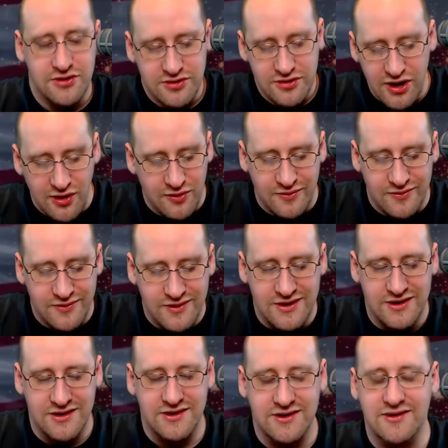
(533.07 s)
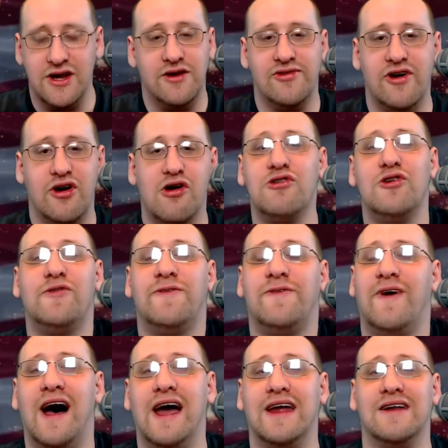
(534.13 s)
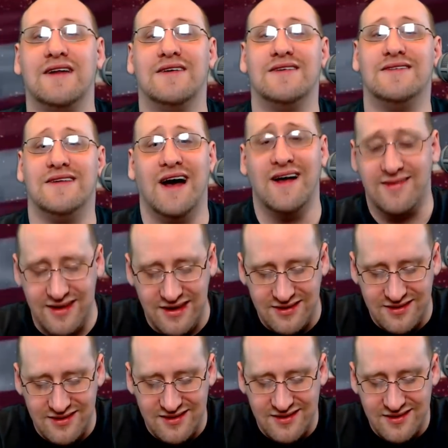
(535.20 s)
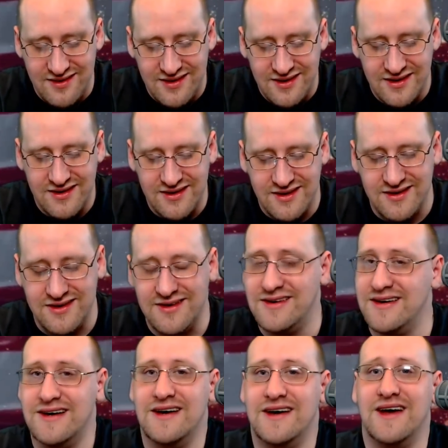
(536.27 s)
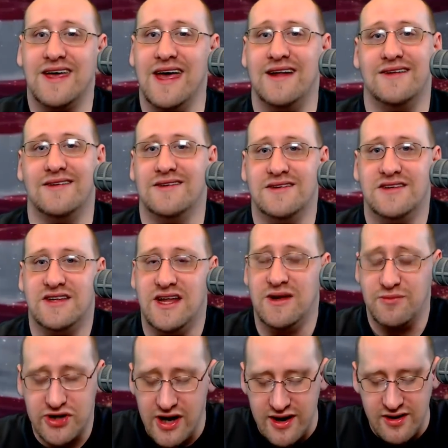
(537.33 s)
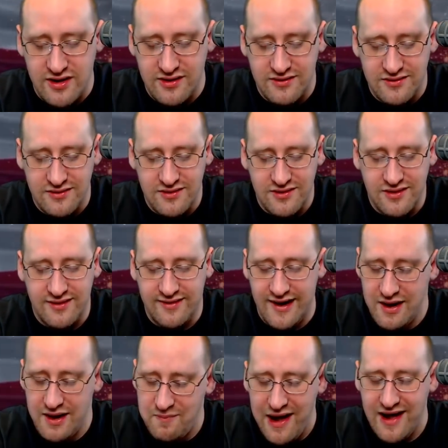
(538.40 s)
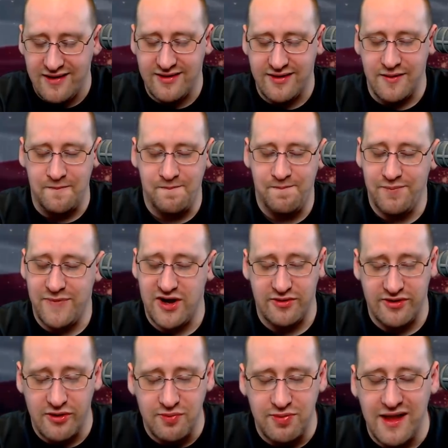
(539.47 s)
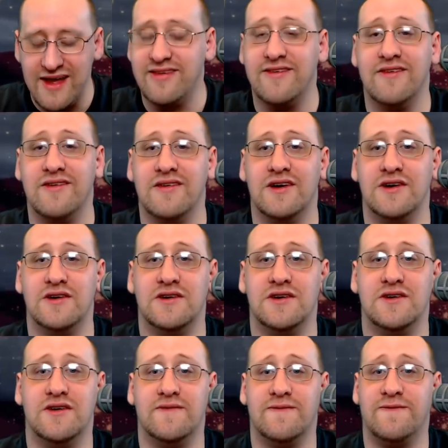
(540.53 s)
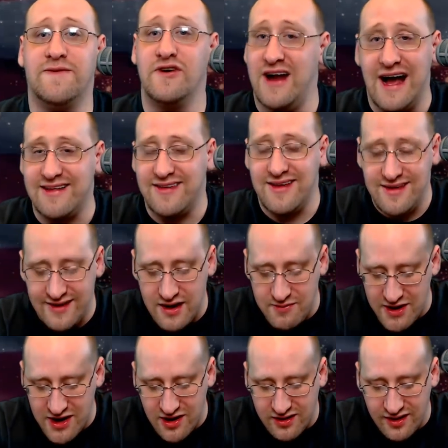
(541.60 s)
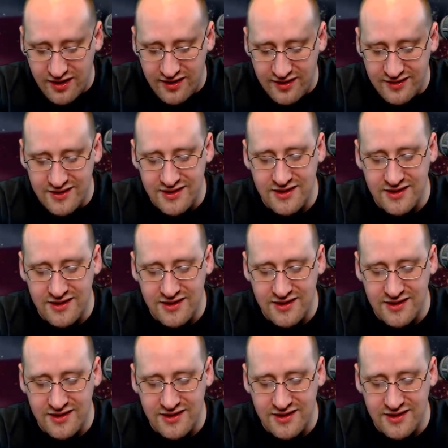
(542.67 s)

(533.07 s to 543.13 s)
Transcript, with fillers: No, there, there are no fine Nazis. Again, Tim Schneider said it best. There's no place for Nazis in America.